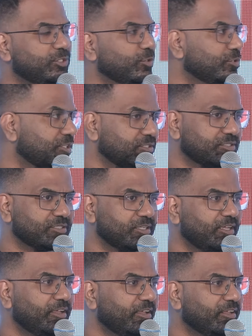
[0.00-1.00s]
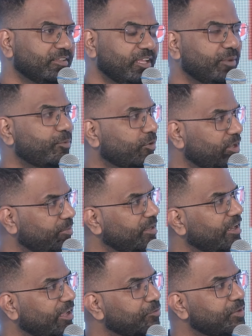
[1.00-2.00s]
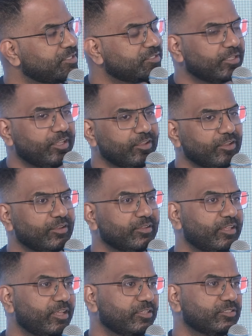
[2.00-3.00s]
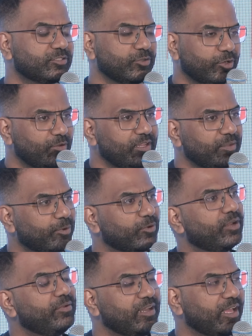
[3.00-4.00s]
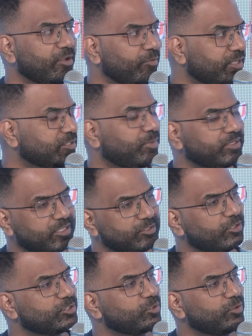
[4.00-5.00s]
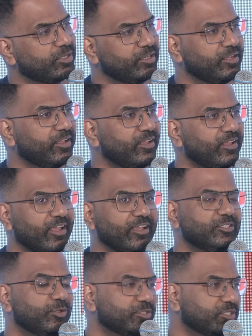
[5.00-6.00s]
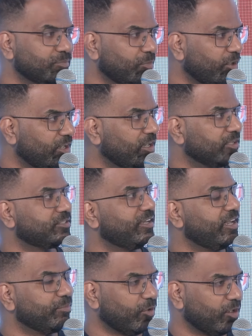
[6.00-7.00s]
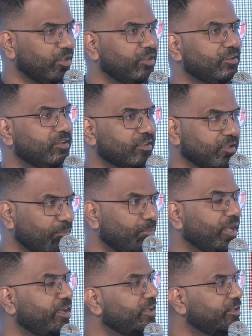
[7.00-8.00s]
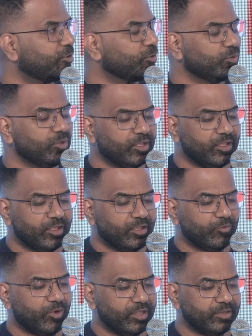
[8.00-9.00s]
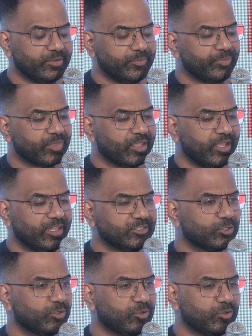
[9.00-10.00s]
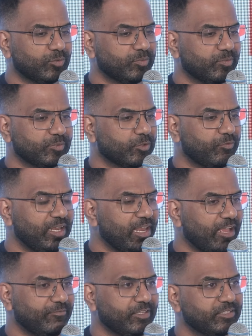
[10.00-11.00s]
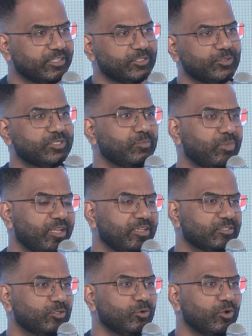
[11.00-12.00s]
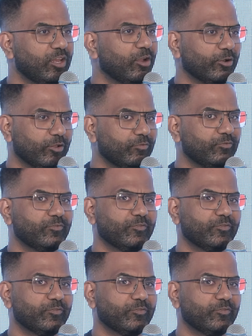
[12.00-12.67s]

chooses their programming language. Here, there is not only a programming language, but there's also an execution model, a state model combined into one. And so we'll have these execution players do a lot of